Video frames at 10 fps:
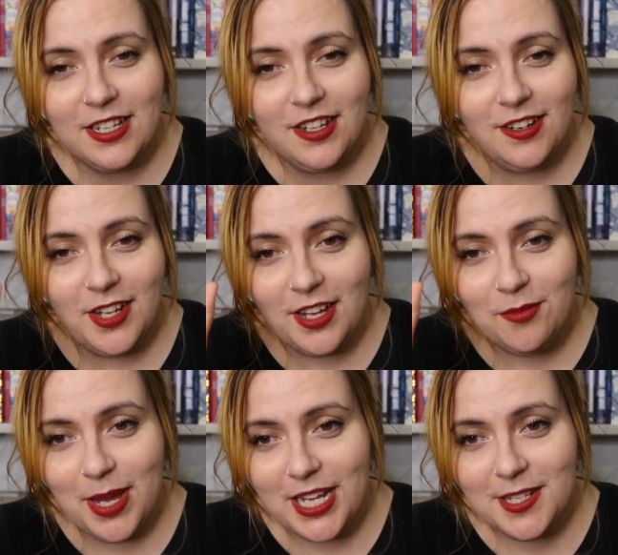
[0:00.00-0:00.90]
that
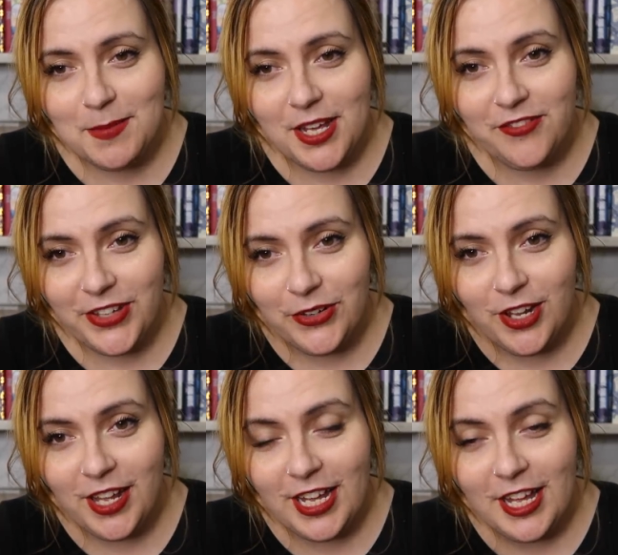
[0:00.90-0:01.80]
like makes me feel
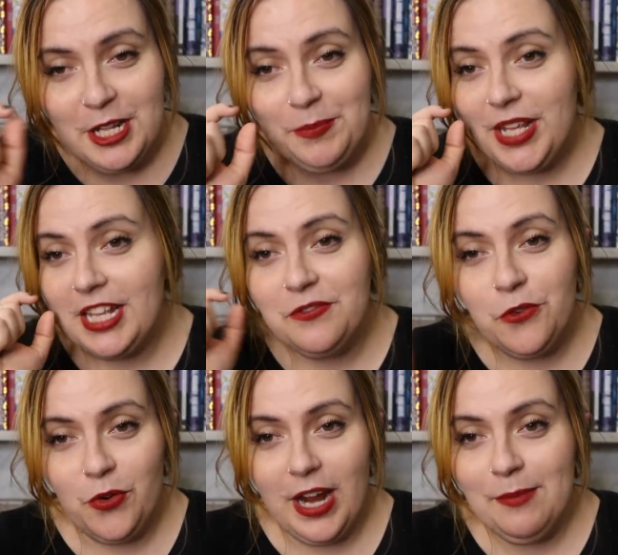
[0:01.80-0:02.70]
like it's
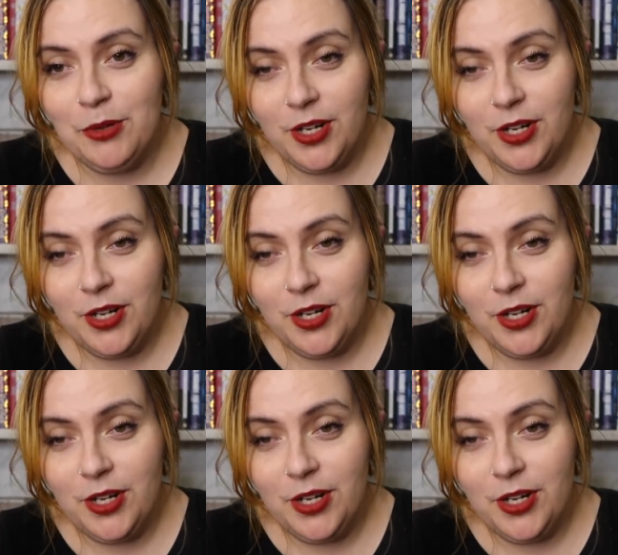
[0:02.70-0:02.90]
4 a.m.